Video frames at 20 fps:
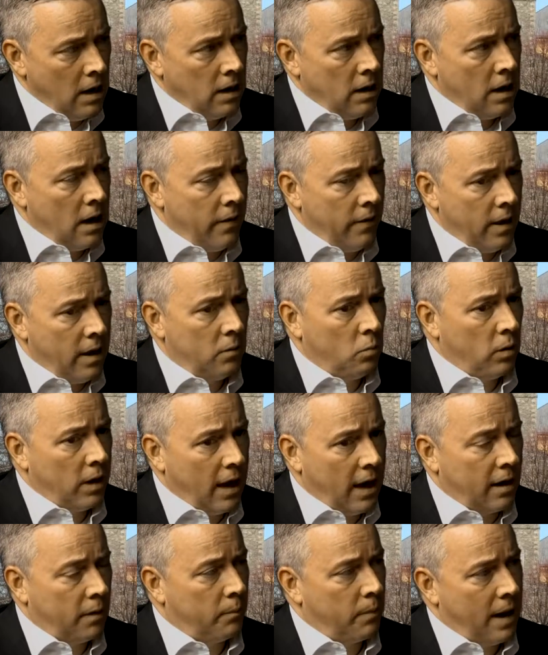And then we
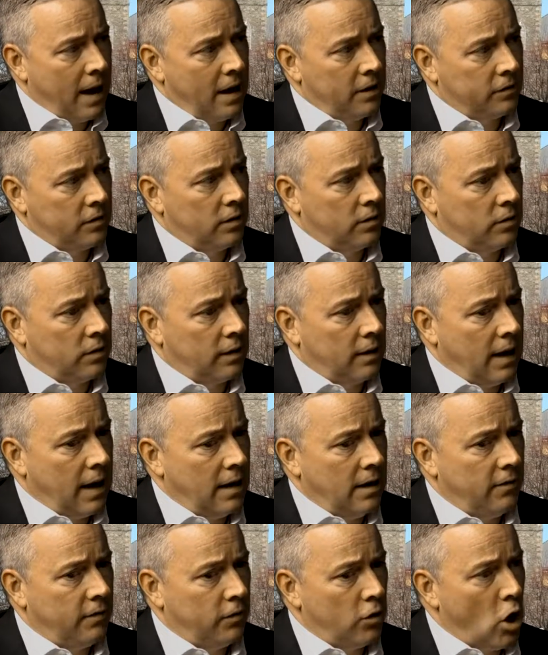had to pass it to
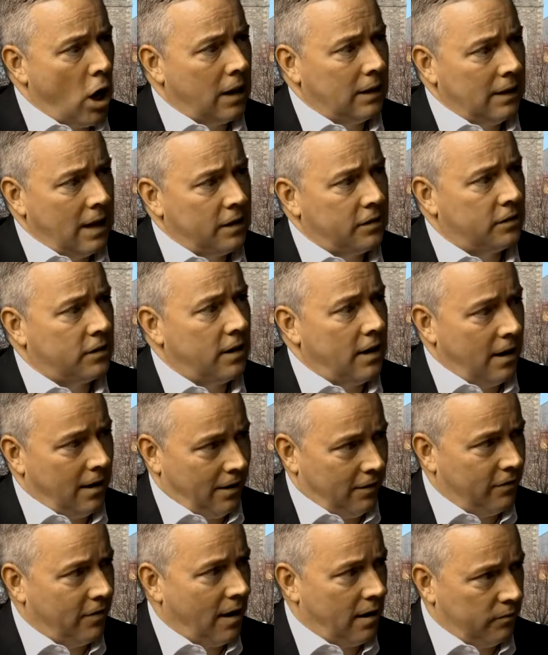not less than
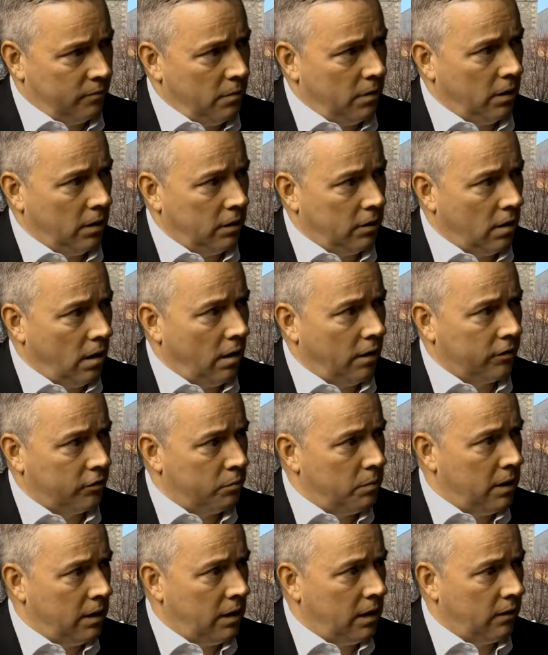$85 million,
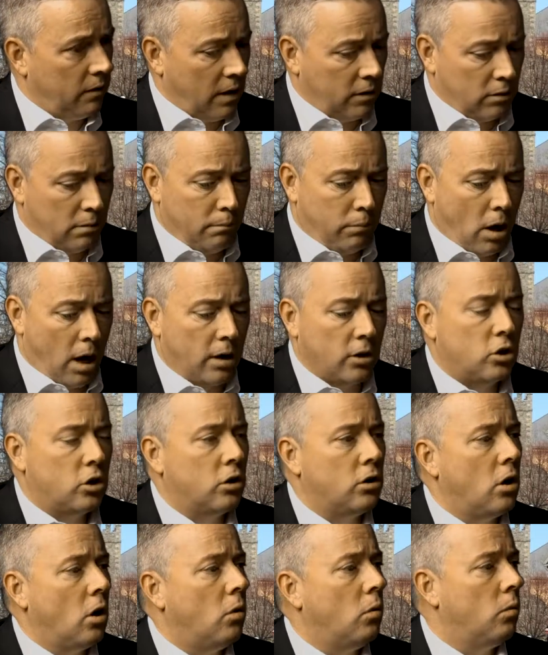meaning that the bond
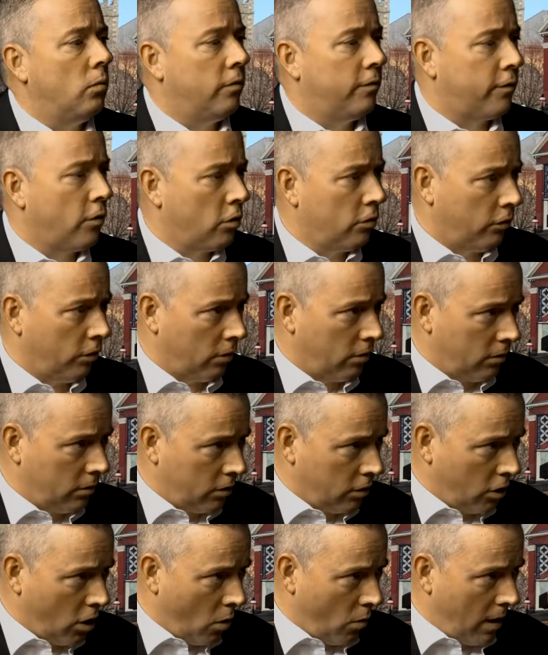could go further,
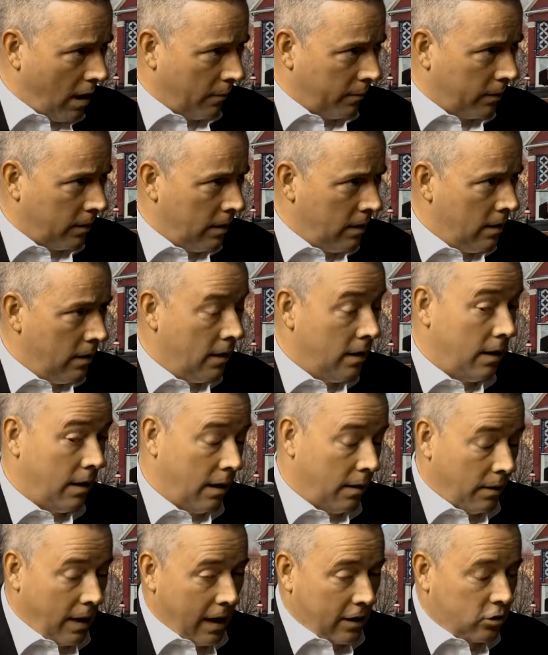could go up. And
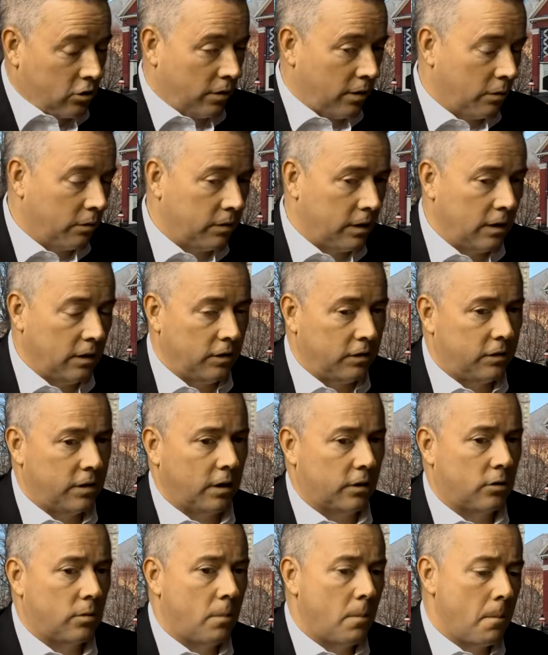I actually think it was
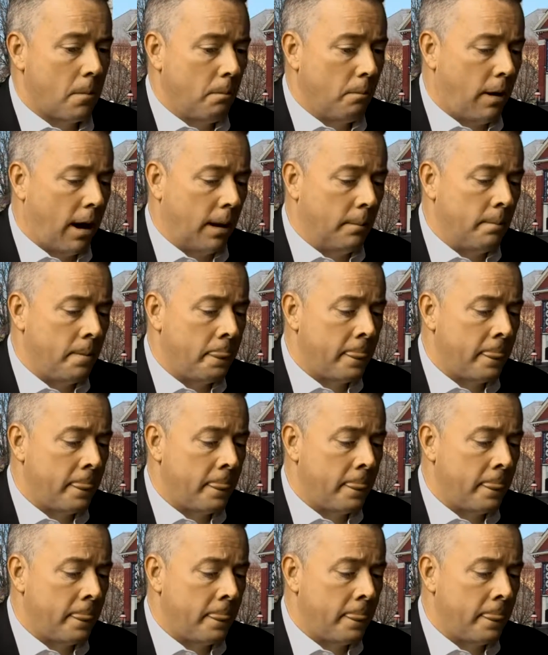86. But